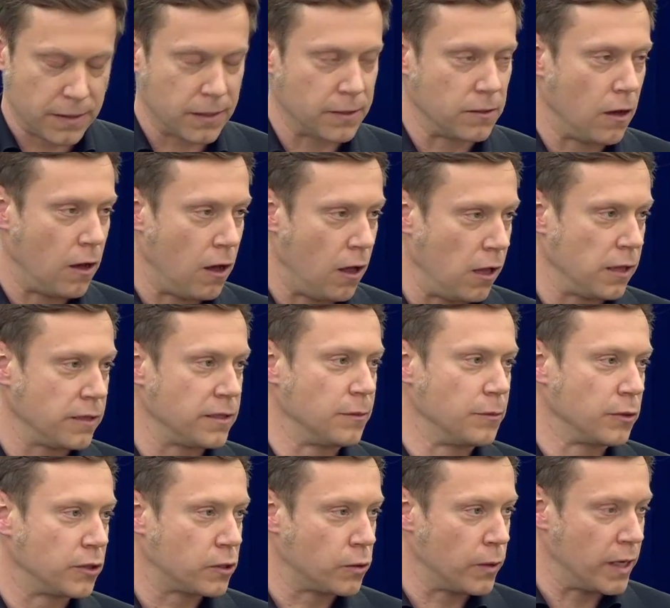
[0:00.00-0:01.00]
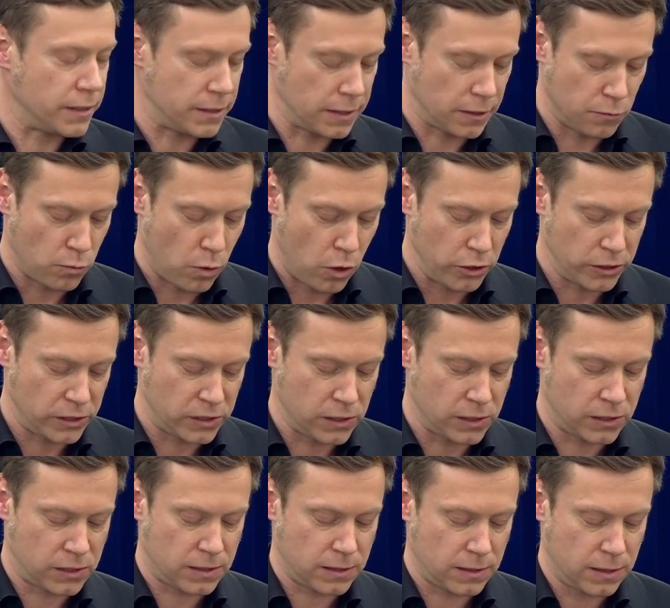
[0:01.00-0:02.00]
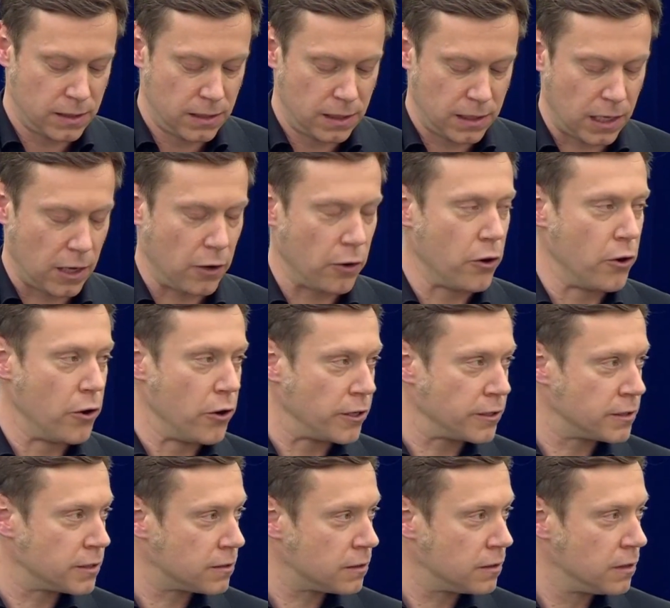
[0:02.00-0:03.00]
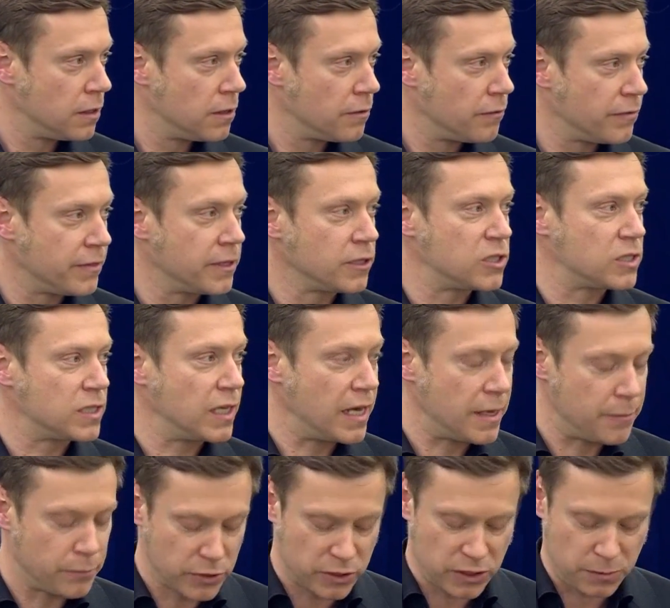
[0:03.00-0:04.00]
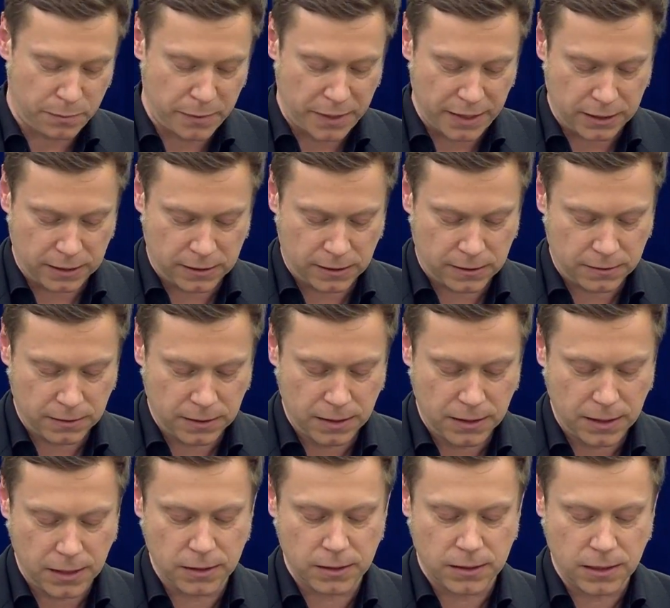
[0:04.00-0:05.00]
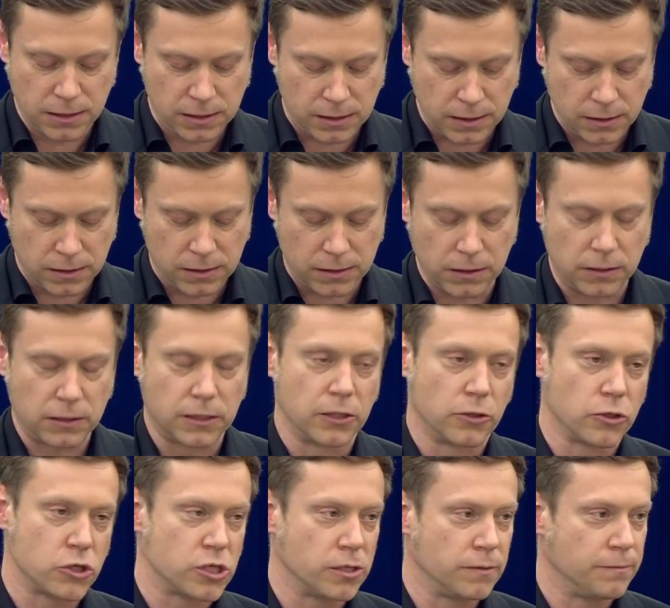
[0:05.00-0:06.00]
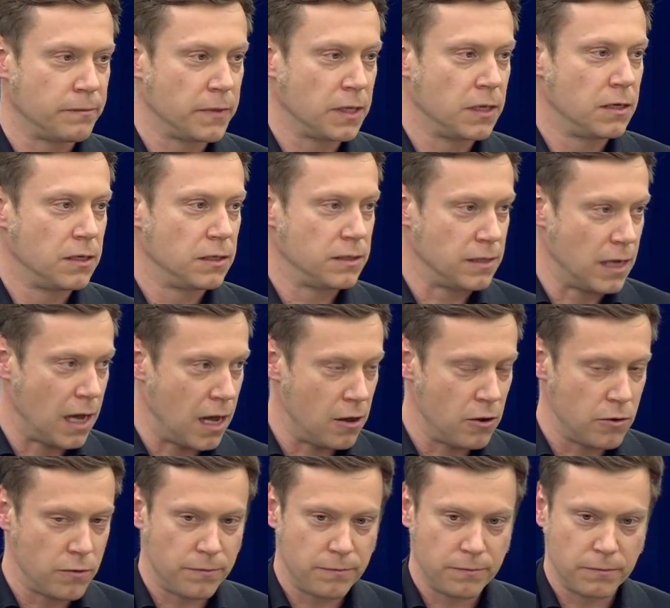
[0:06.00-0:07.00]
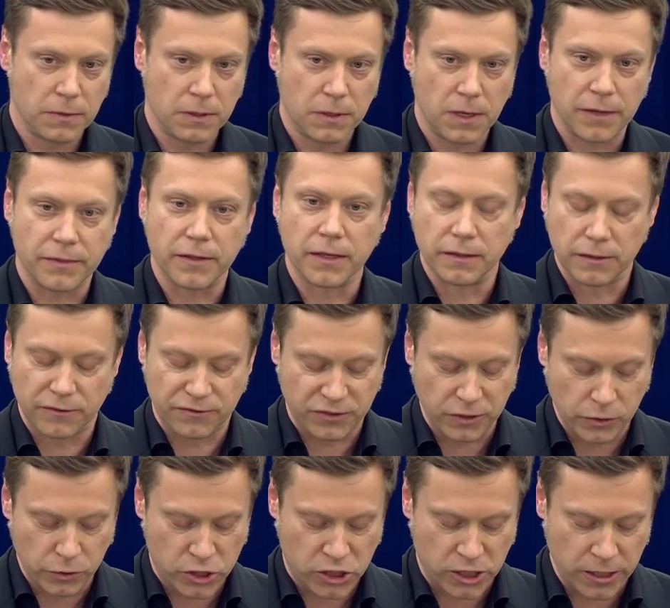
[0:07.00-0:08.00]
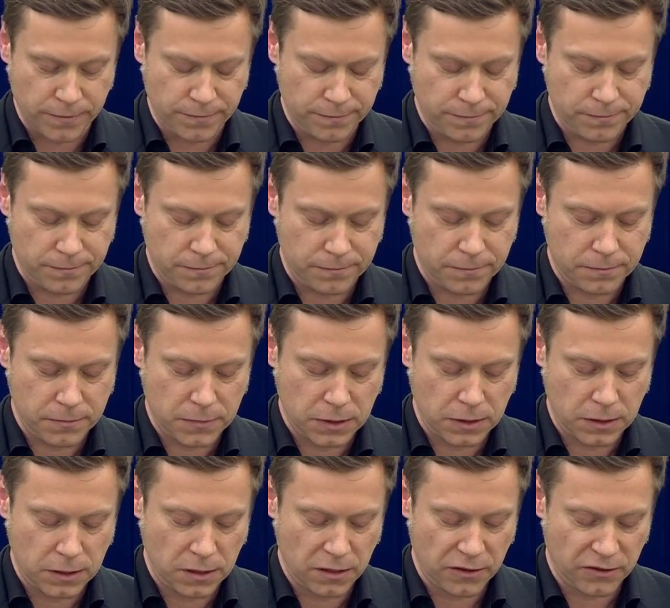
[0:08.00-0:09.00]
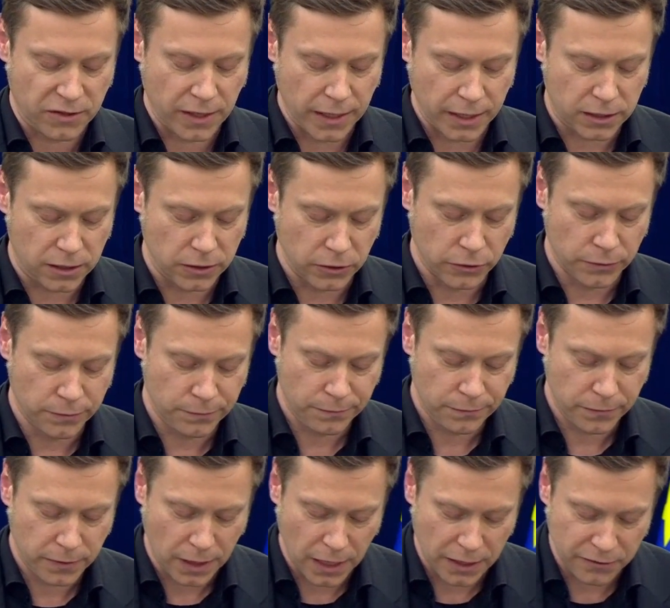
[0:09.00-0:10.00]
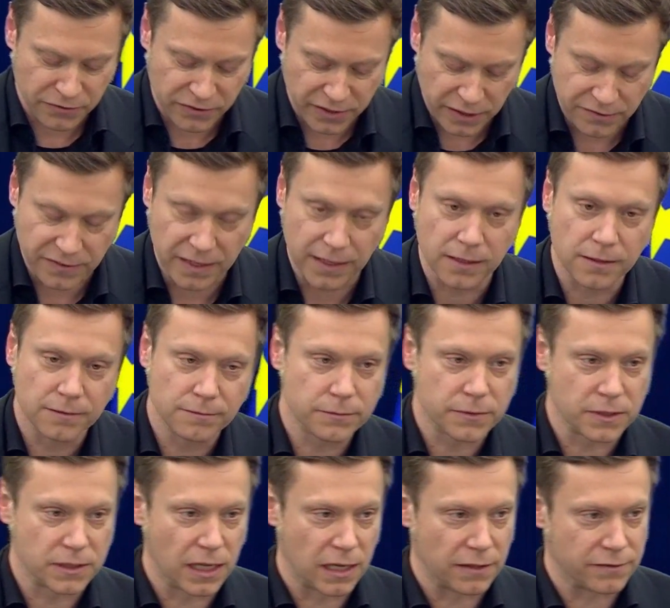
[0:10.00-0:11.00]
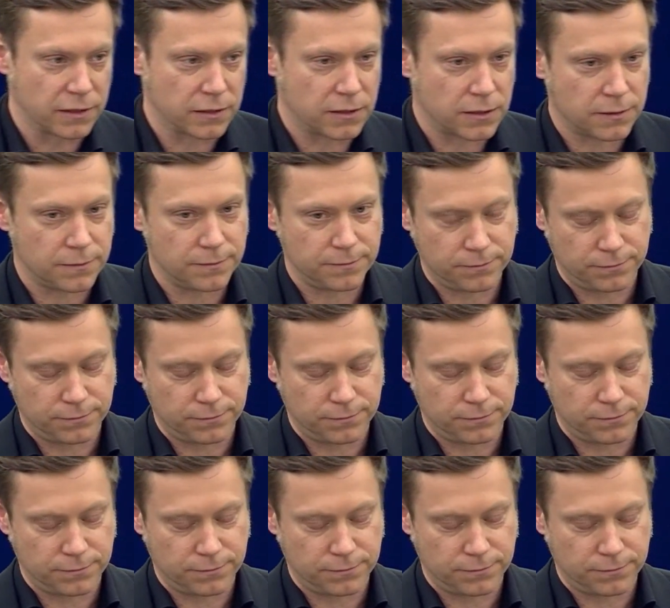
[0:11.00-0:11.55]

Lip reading: that all democratic voices are heard with the same respect in this institution now and in the future. Thank you and farewell, David.